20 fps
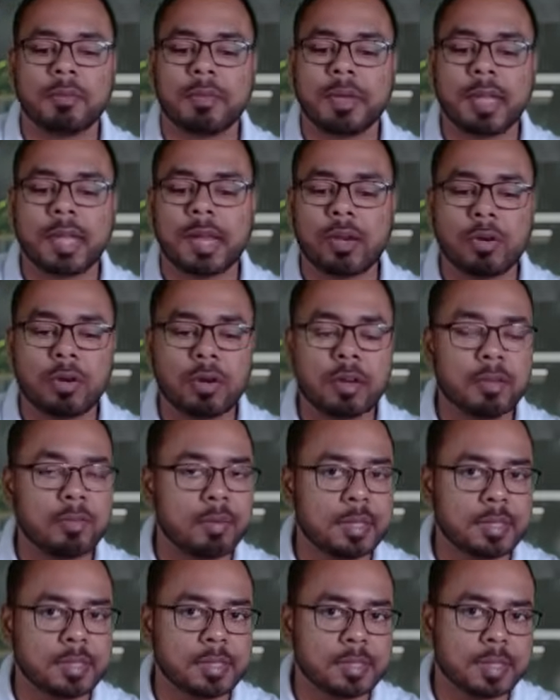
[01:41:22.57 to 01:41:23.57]
We
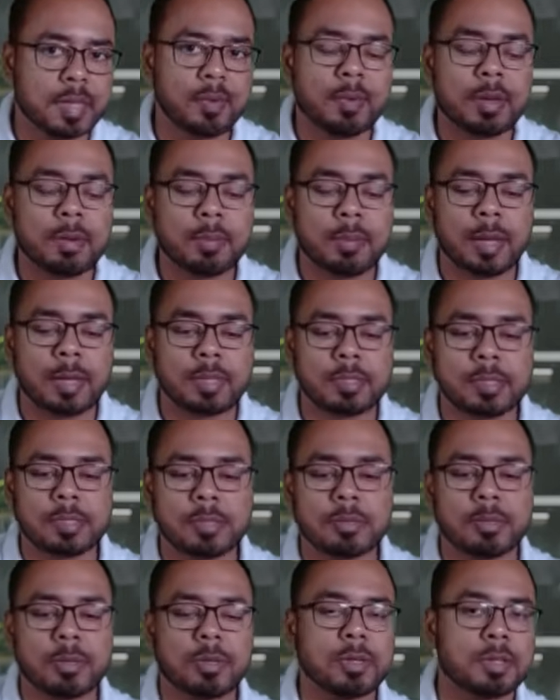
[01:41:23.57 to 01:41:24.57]
cannot win 7
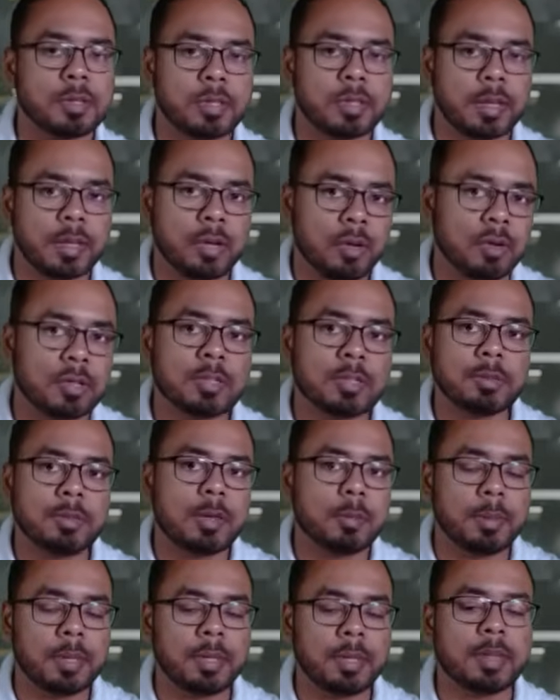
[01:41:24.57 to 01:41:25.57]
matches because then loss
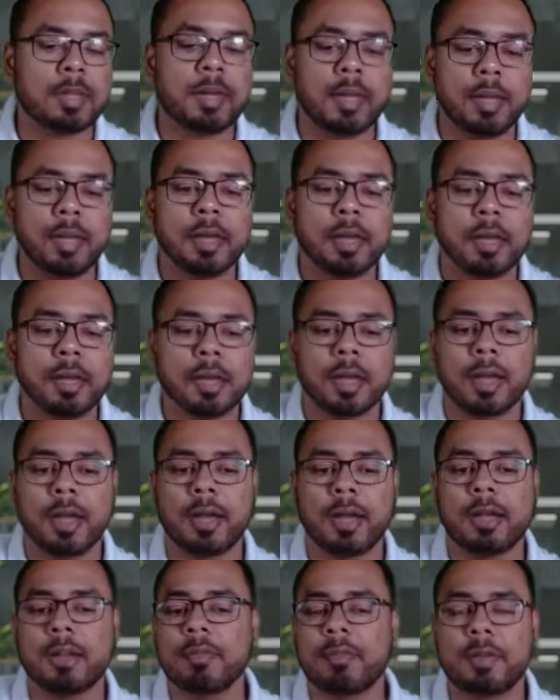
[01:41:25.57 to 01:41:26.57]
will be 3
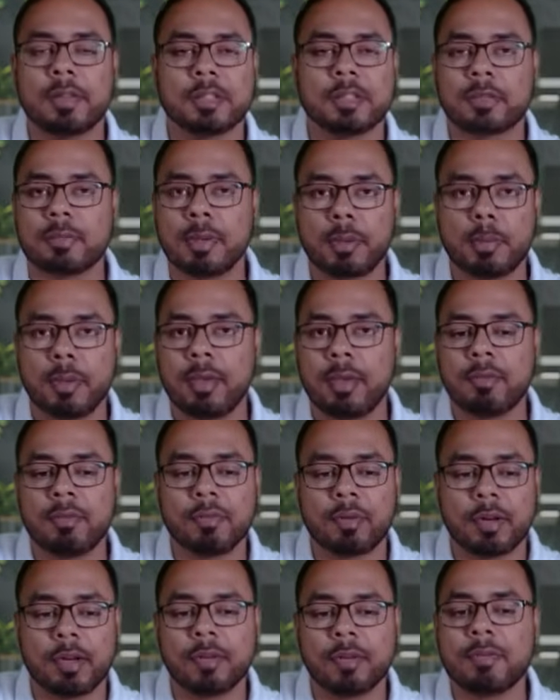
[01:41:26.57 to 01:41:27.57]
and difference will be
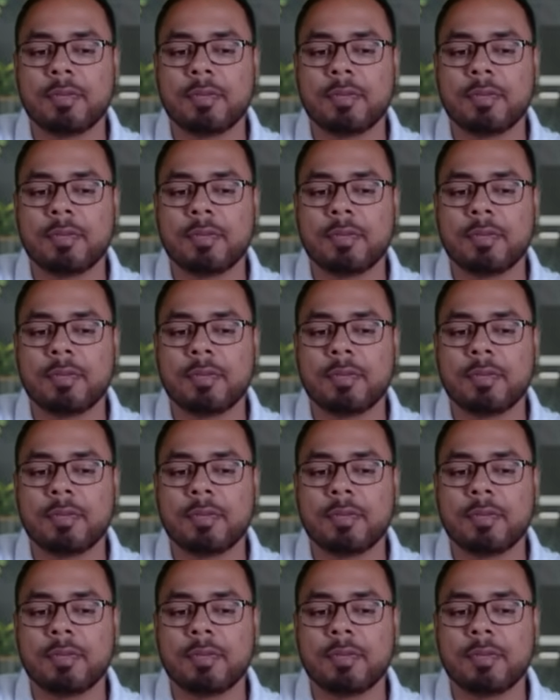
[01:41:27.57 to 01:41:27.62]
4.